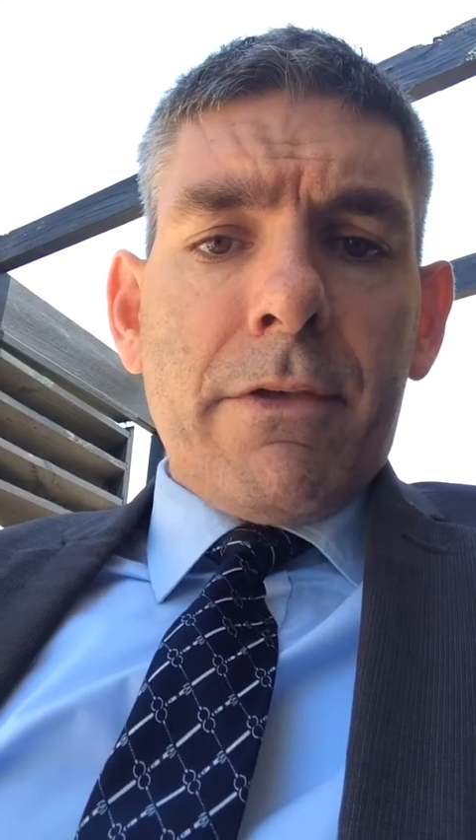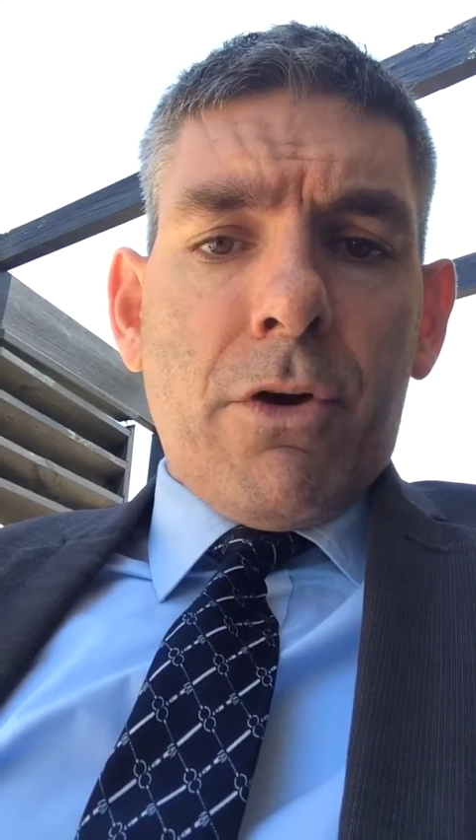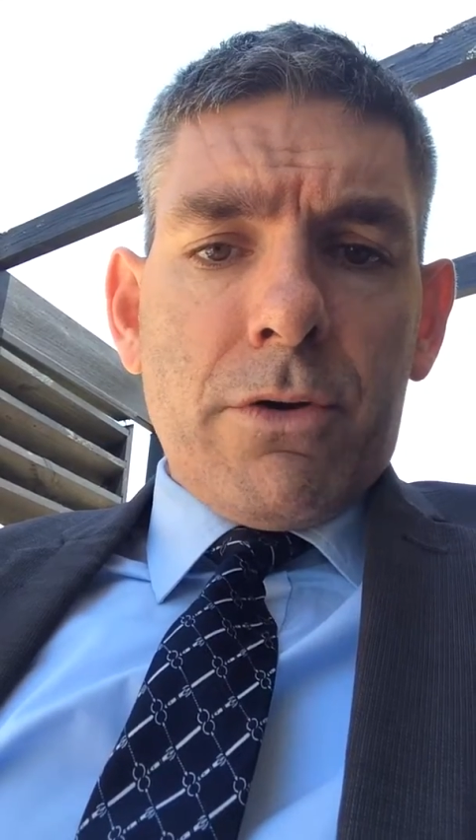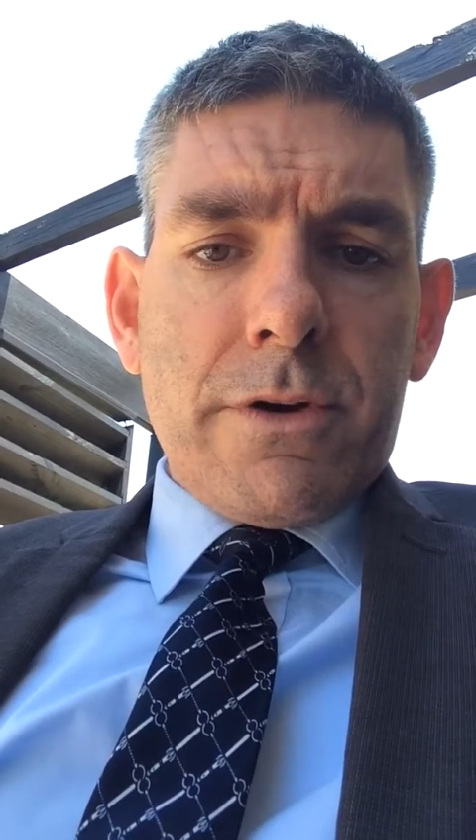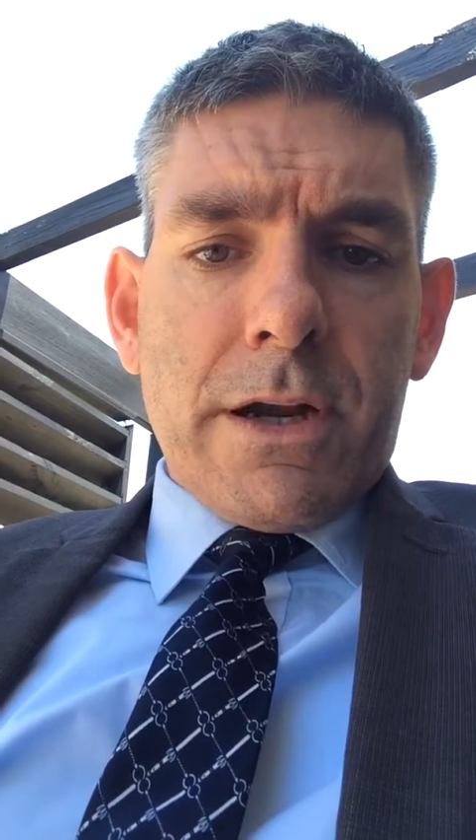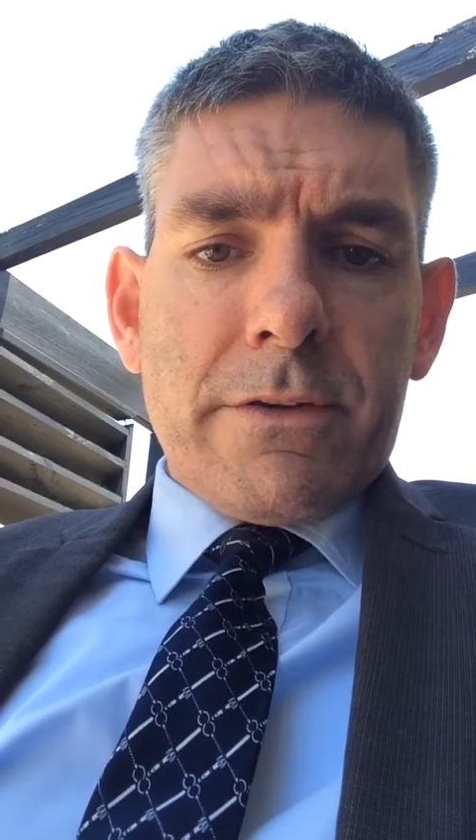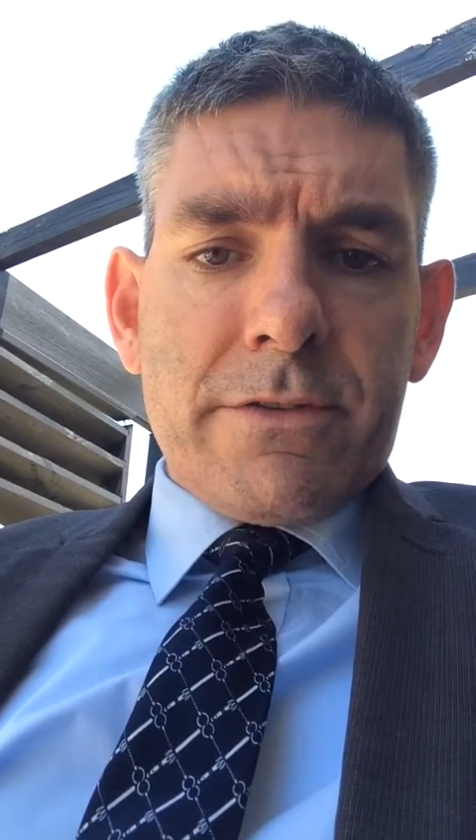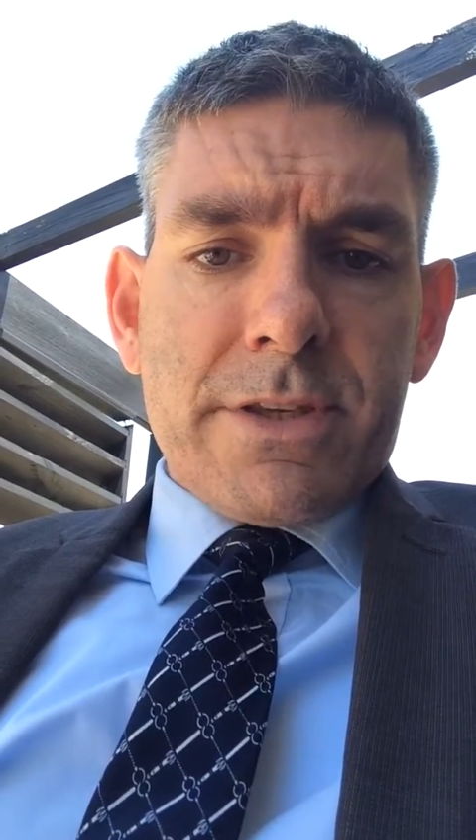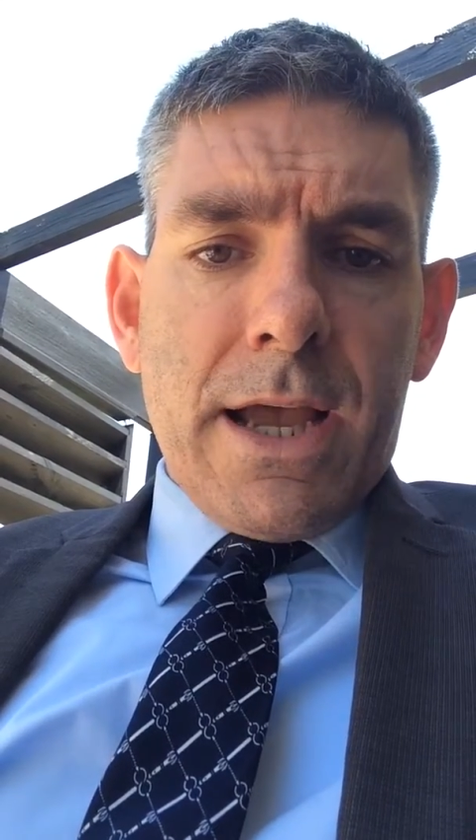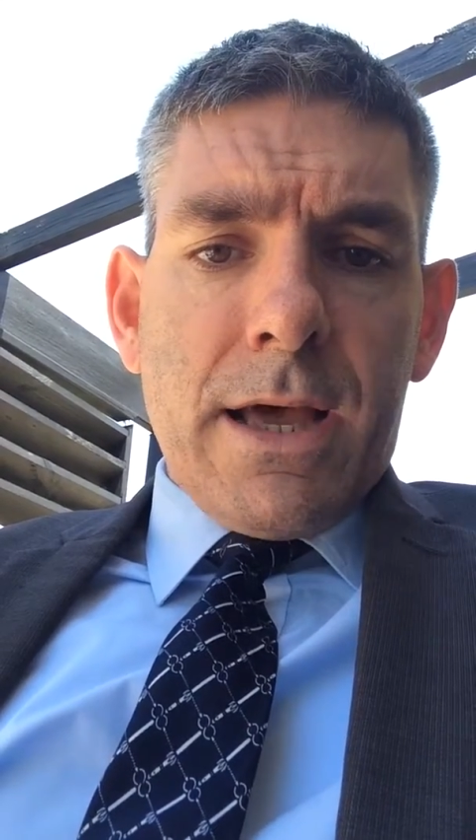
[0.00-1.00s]
contract
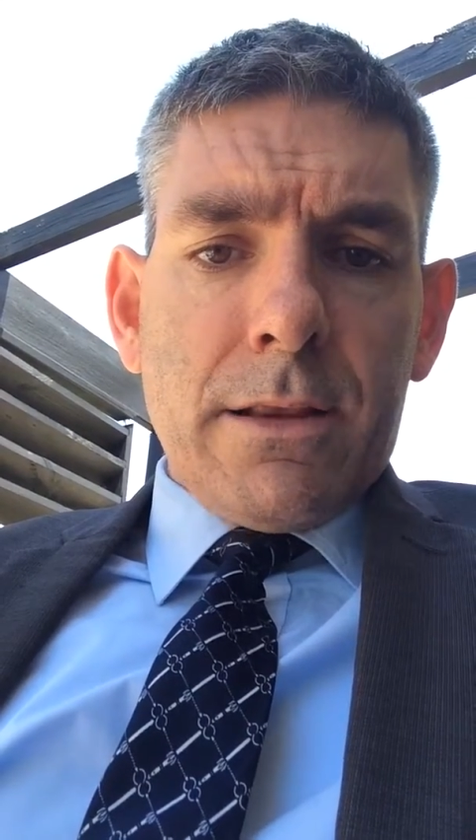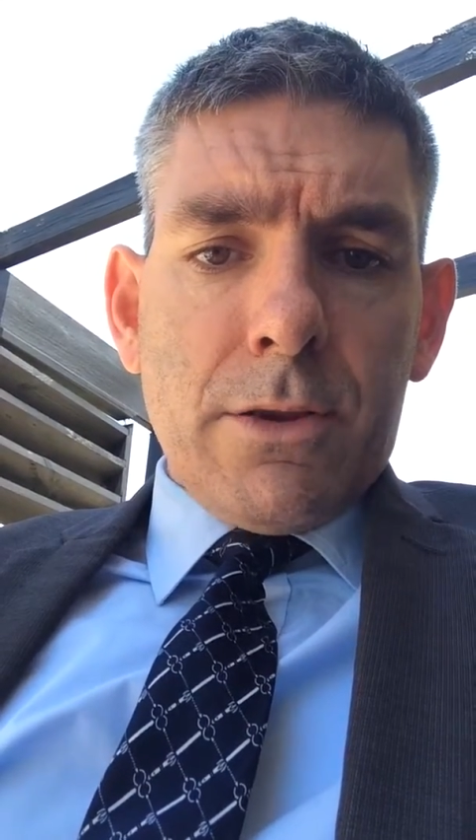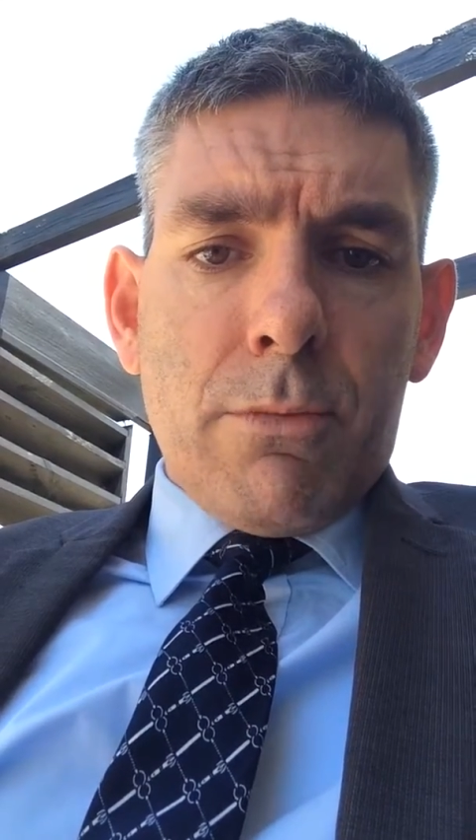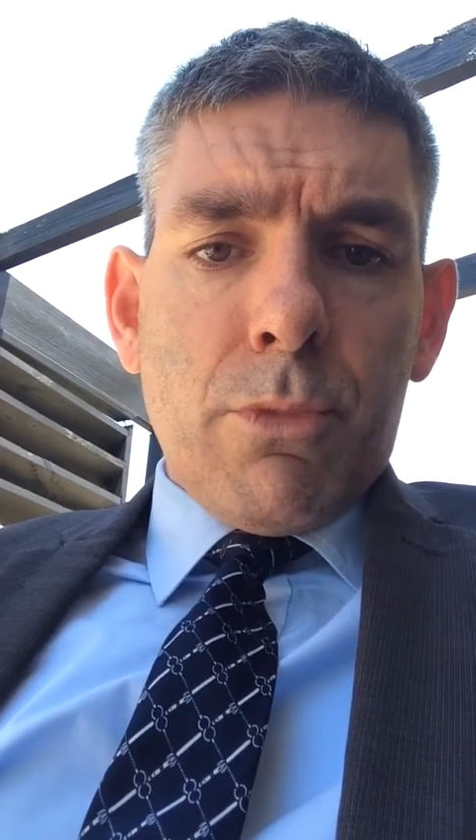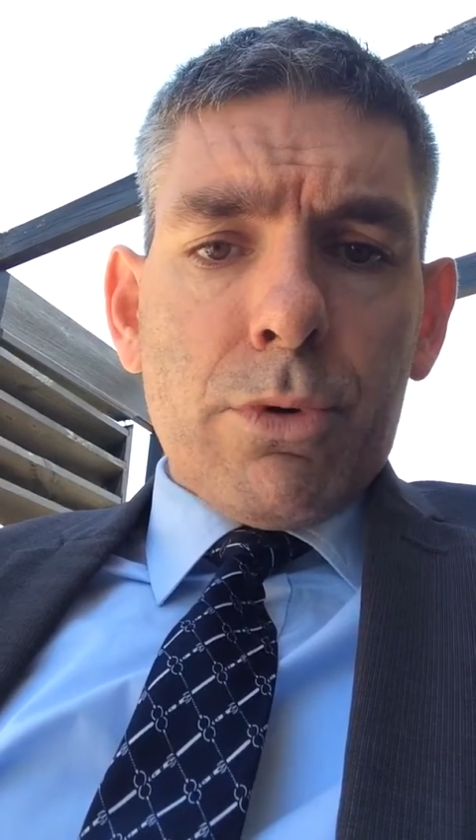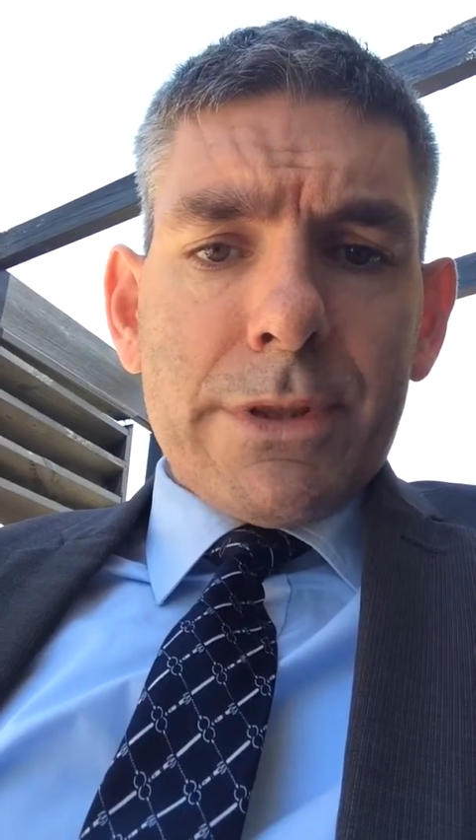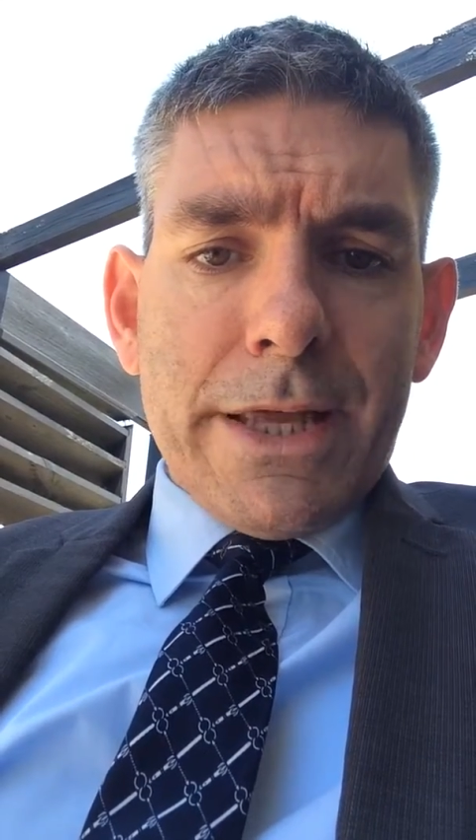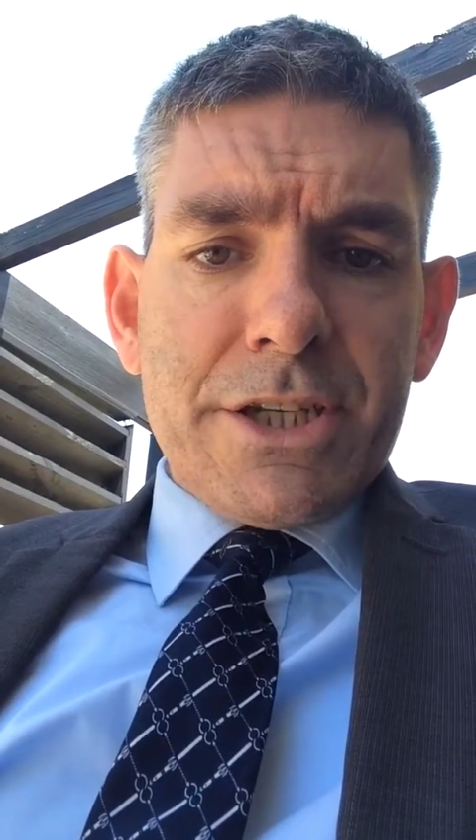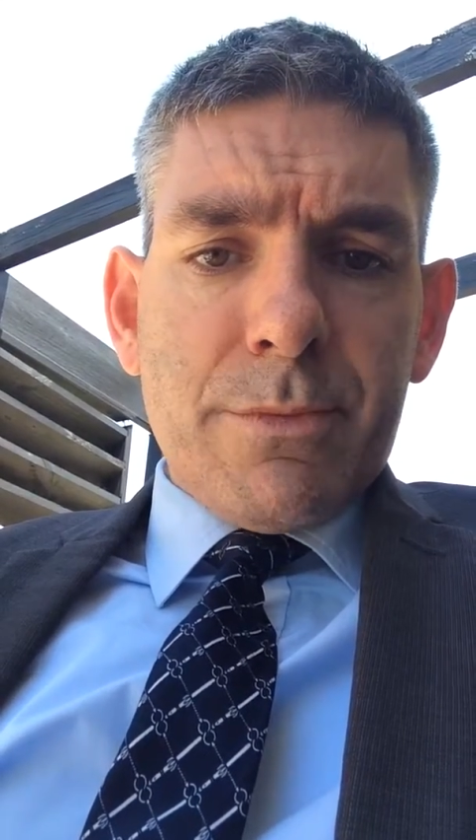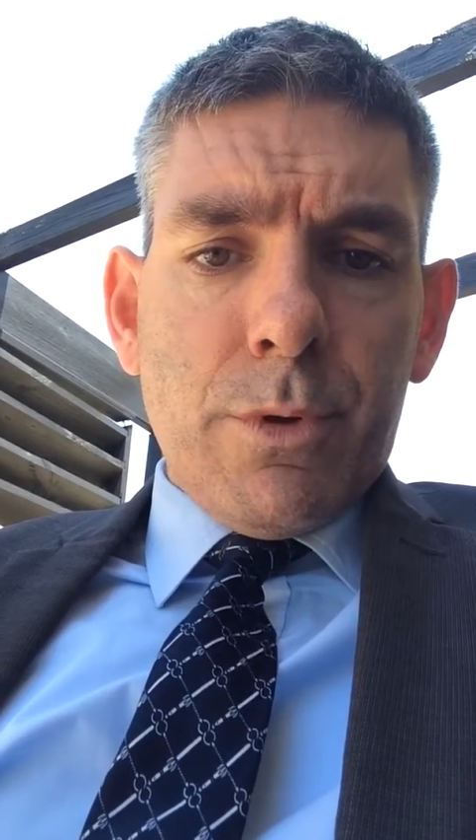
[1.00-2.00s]
of sale a lot more
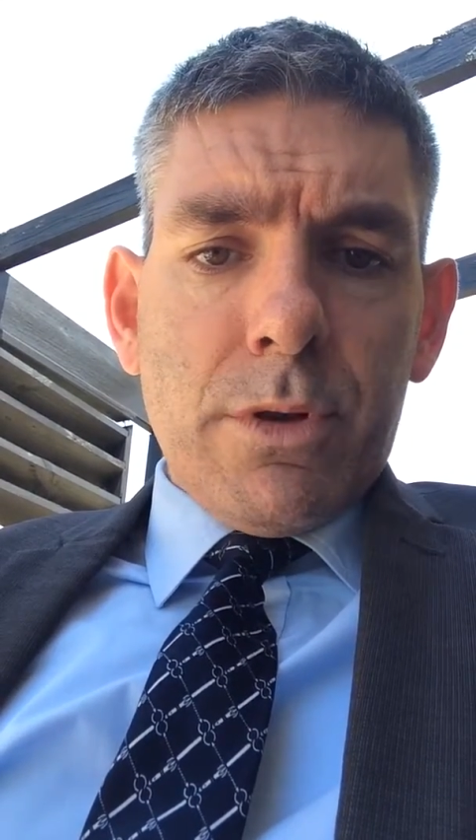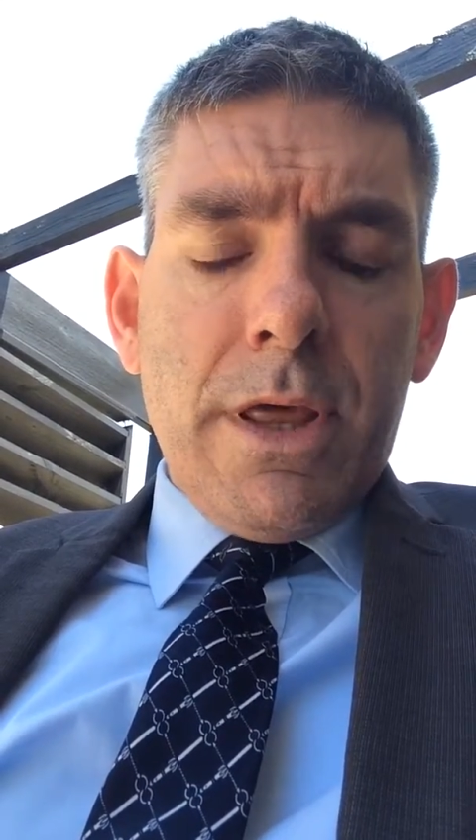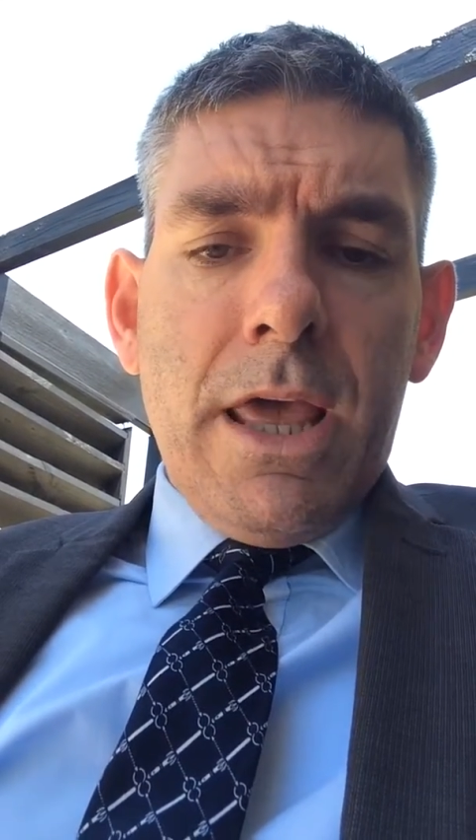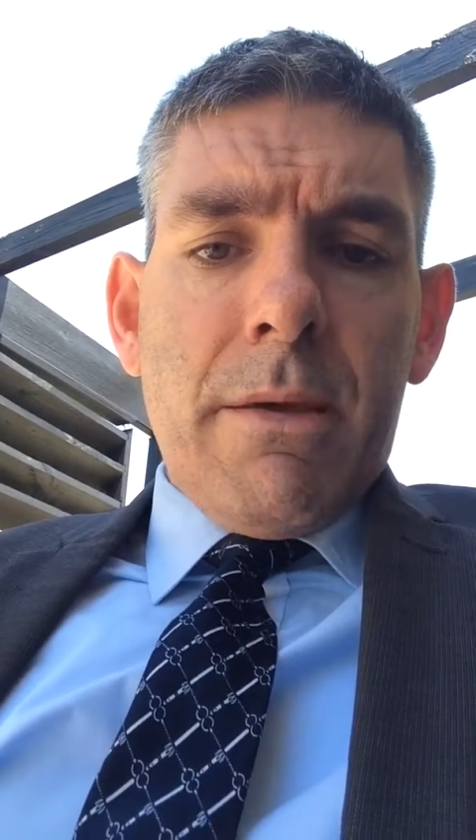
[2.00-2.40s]
legible,